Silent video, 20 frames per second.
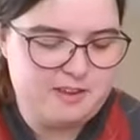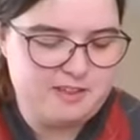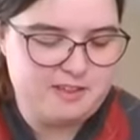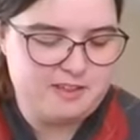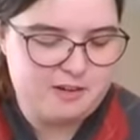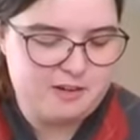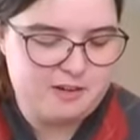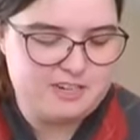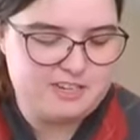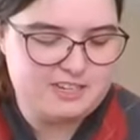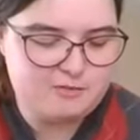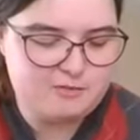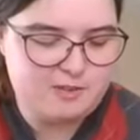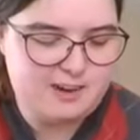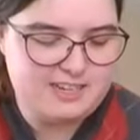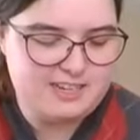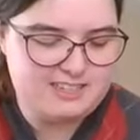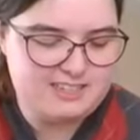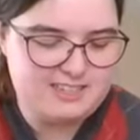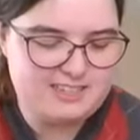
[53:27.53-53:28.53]
bread is
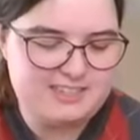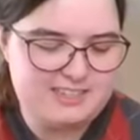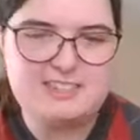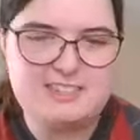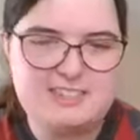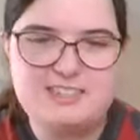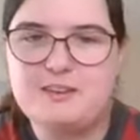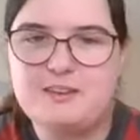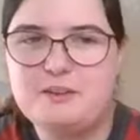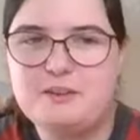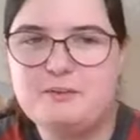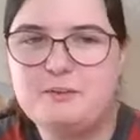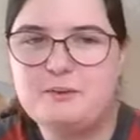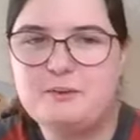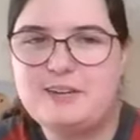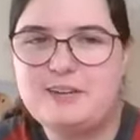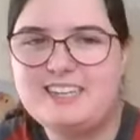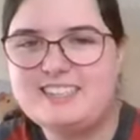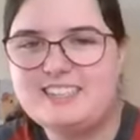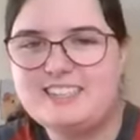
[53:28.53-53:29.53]
rising, and so are the
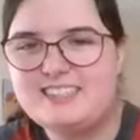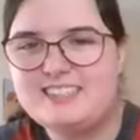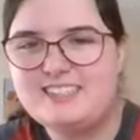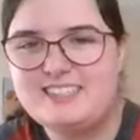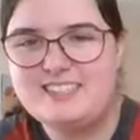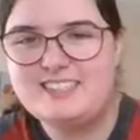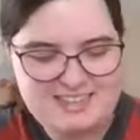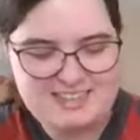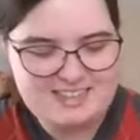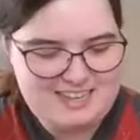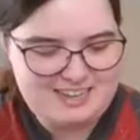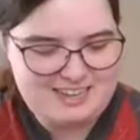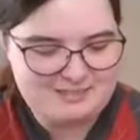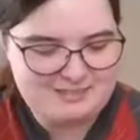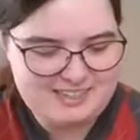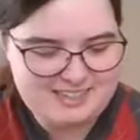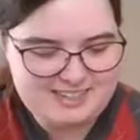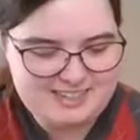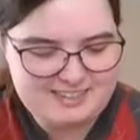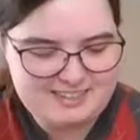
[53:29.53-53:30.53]
workers. There we
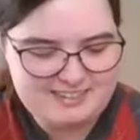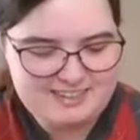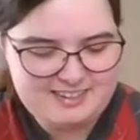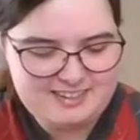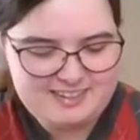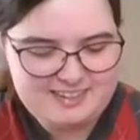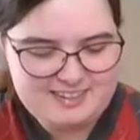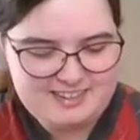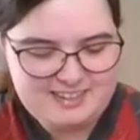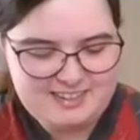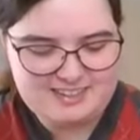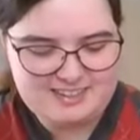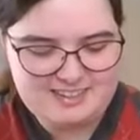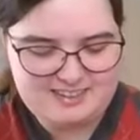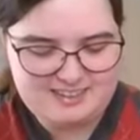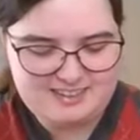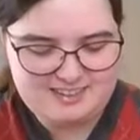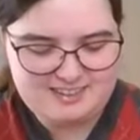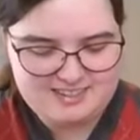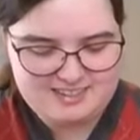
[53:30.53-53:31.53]
go. That's a
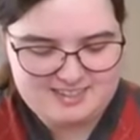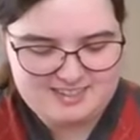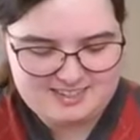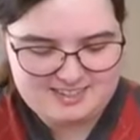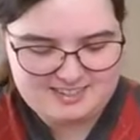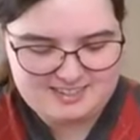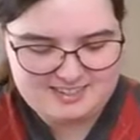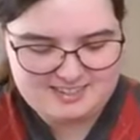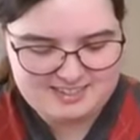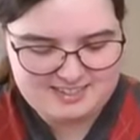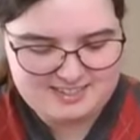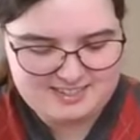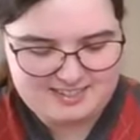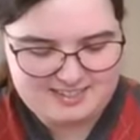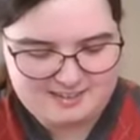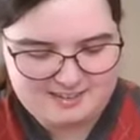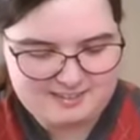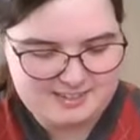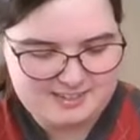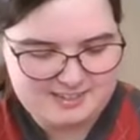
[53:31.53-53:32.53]
nice
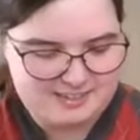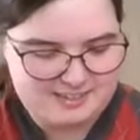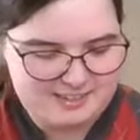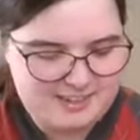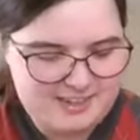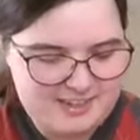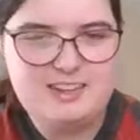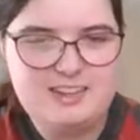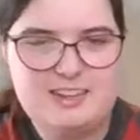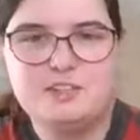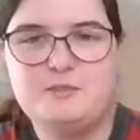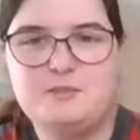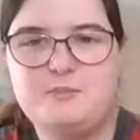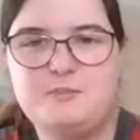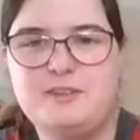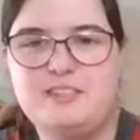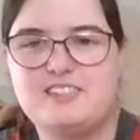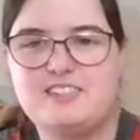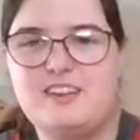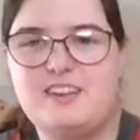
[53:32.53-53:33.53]
slogan. That should be the
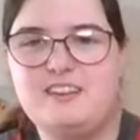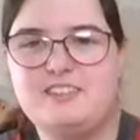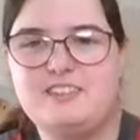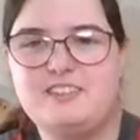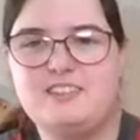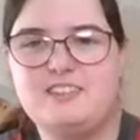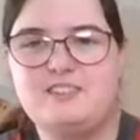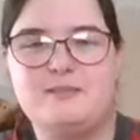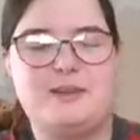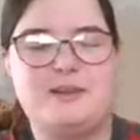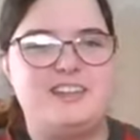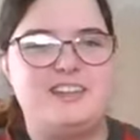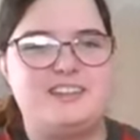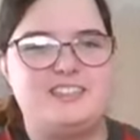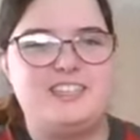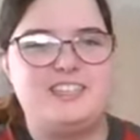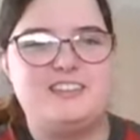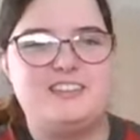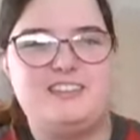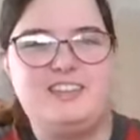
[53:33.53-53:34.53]
slogan of the
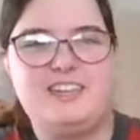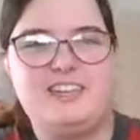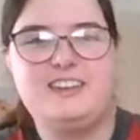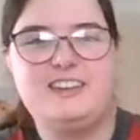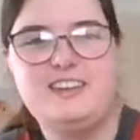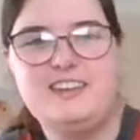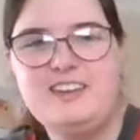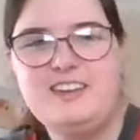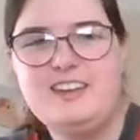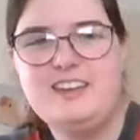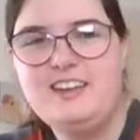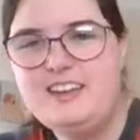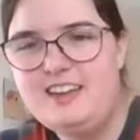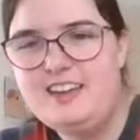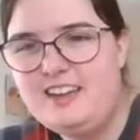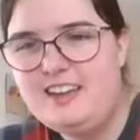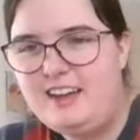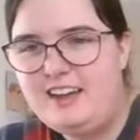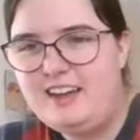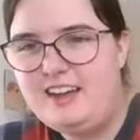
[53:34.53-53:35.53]
Bakers Union.
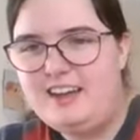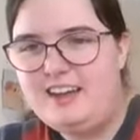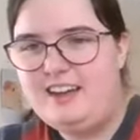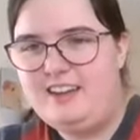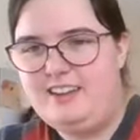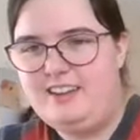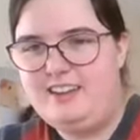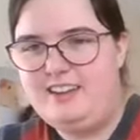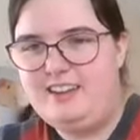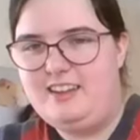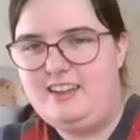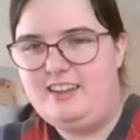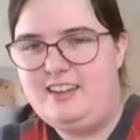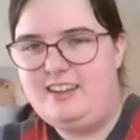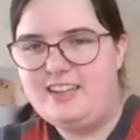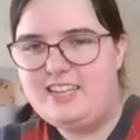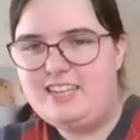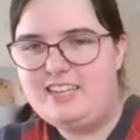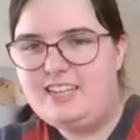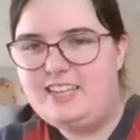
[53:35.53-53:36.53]

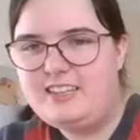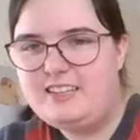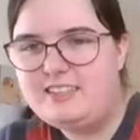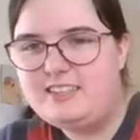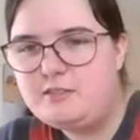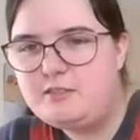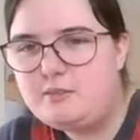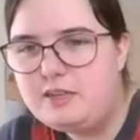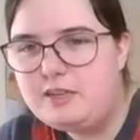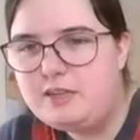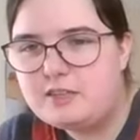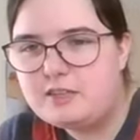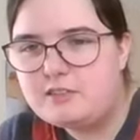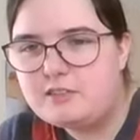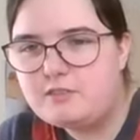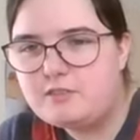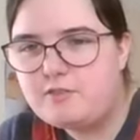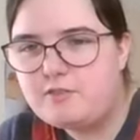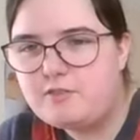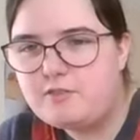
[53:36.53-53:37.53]
Like yeast, we
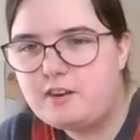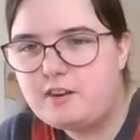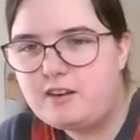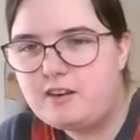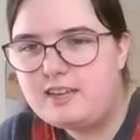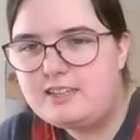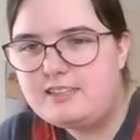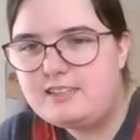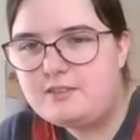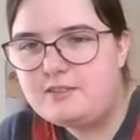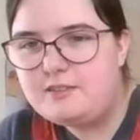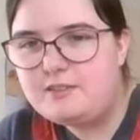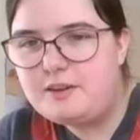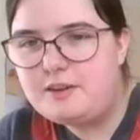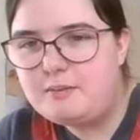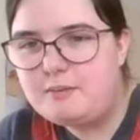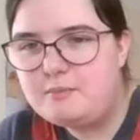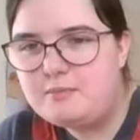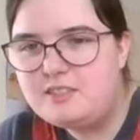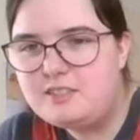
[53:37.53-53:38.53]
must rise. You are
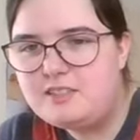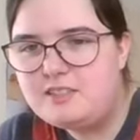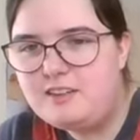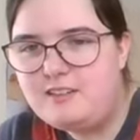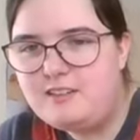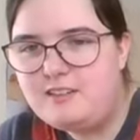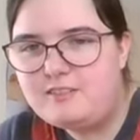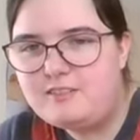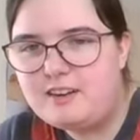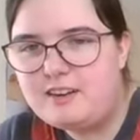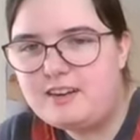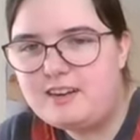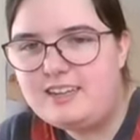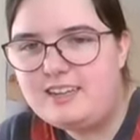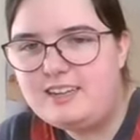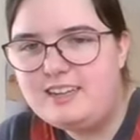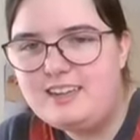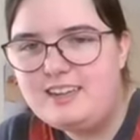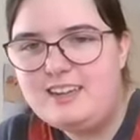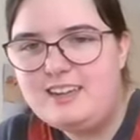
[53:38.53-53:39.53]
absolutely right.
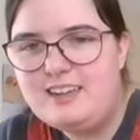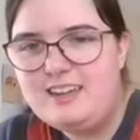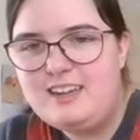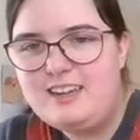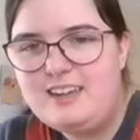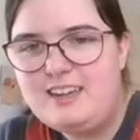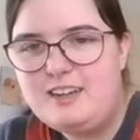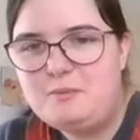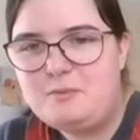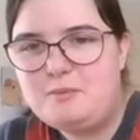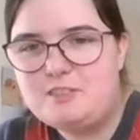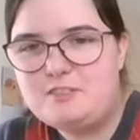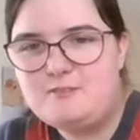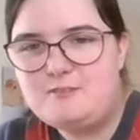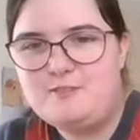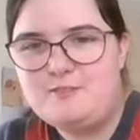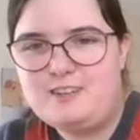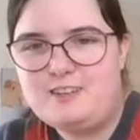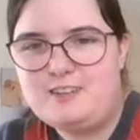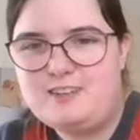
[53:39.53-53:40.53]
We
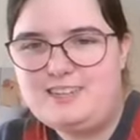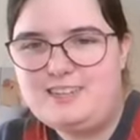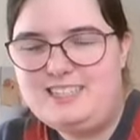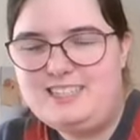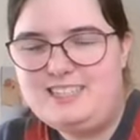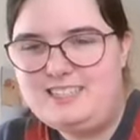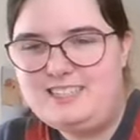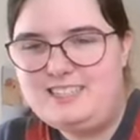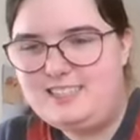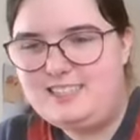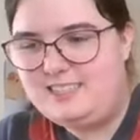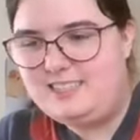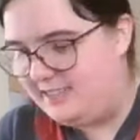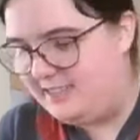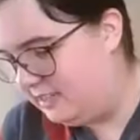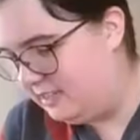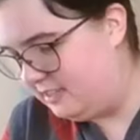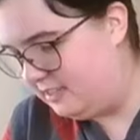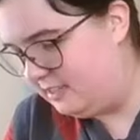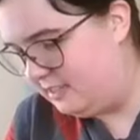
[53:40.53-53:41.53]
must rise.
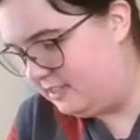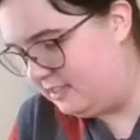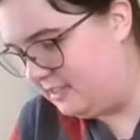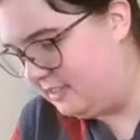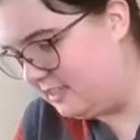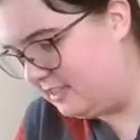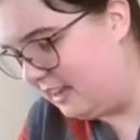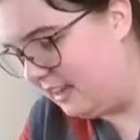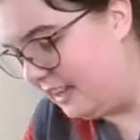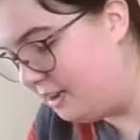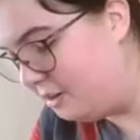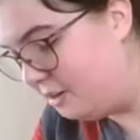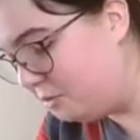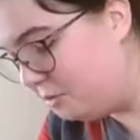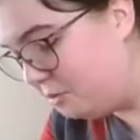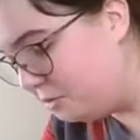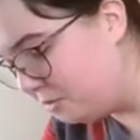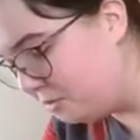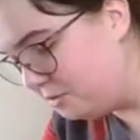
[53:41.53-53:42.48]
Just like, oh,